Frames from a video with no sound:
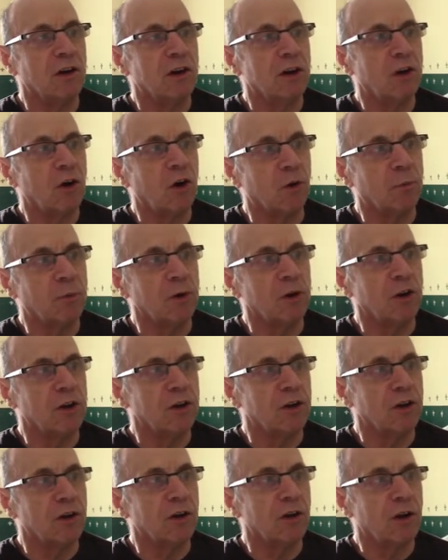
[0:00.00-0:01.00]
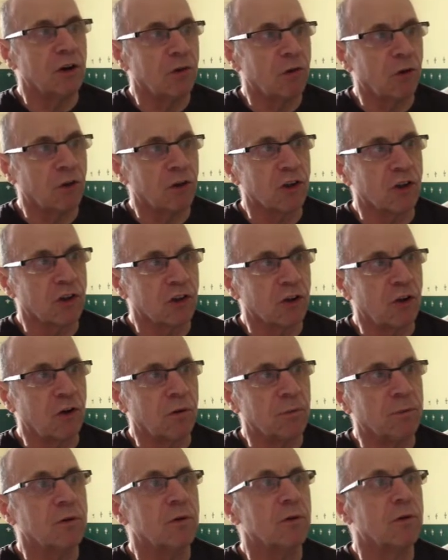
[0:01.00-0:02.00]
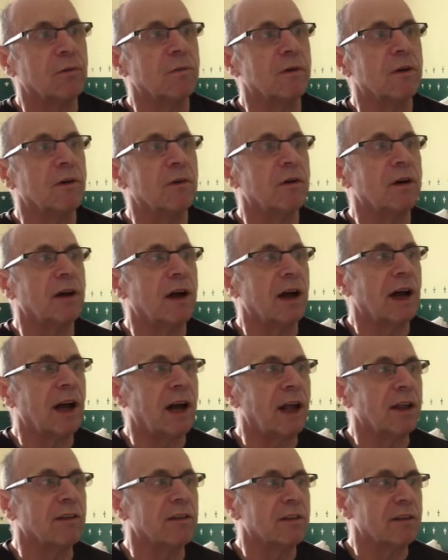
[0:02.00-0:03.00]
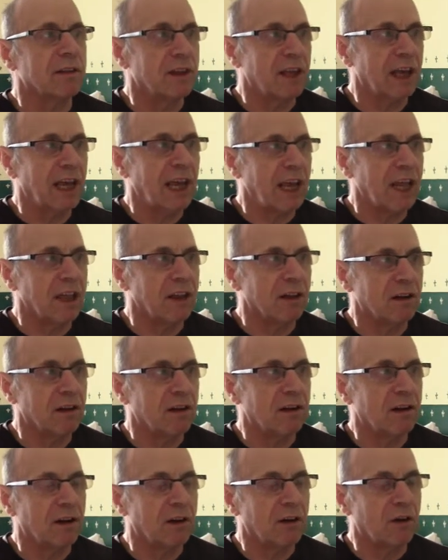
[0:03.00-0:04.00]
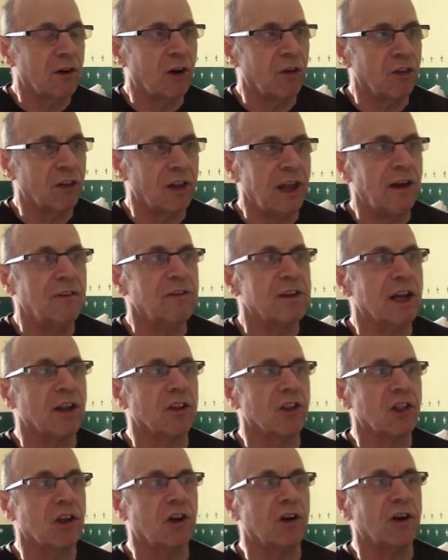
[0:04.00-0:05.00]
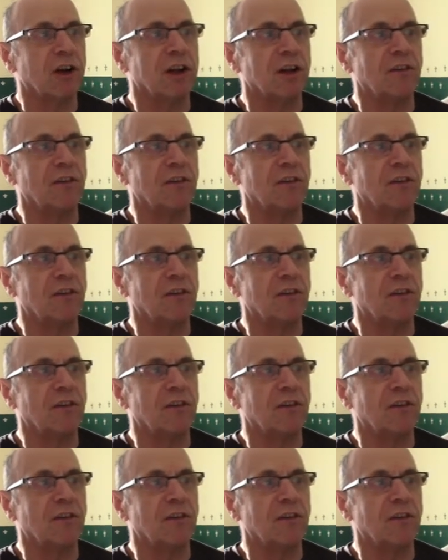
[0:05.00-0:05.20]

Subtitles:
cockbird across the top and the hen on the left hand side.